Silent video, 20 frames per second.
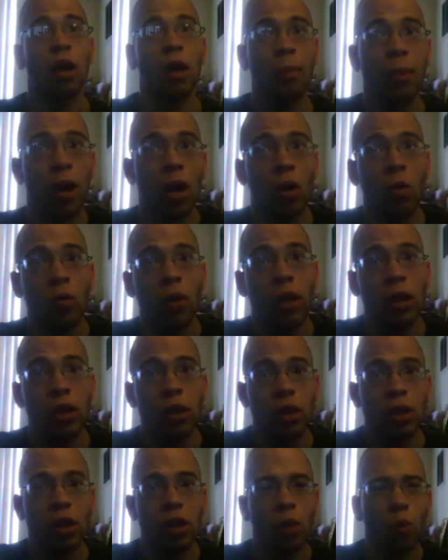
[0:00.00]
about
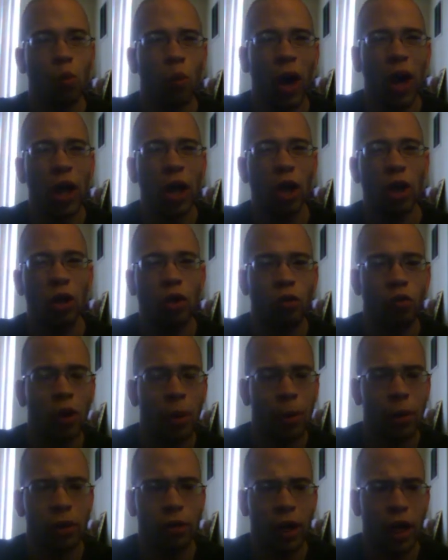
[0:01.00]
when the white
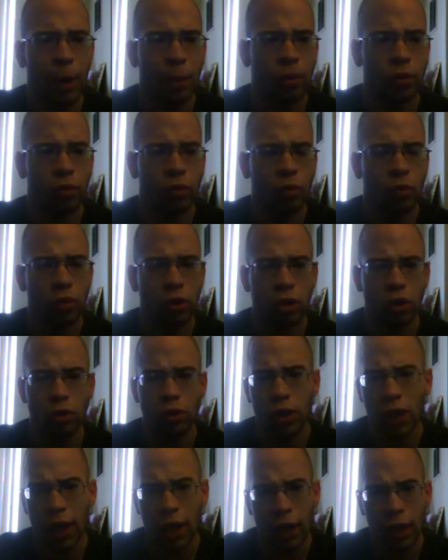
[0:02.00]
Lemon Grab was
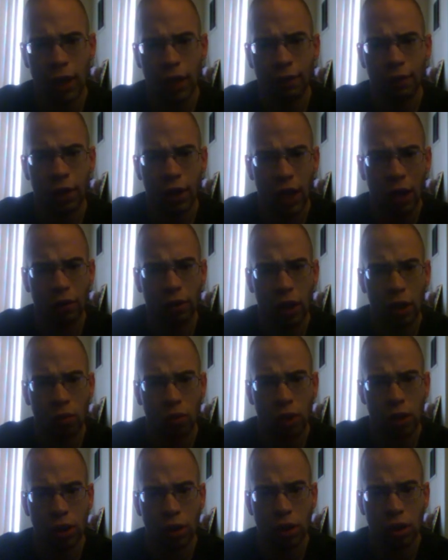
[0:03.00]
created, I forgot what that
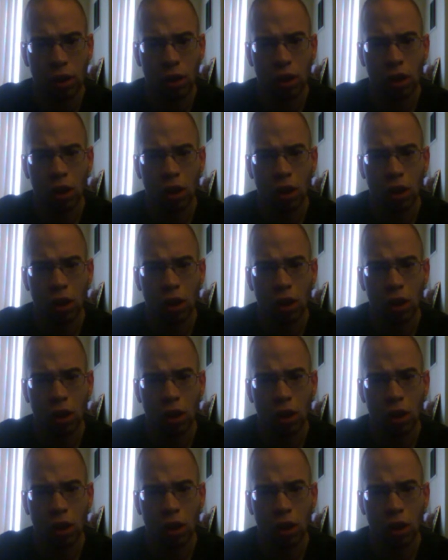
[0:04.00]
was.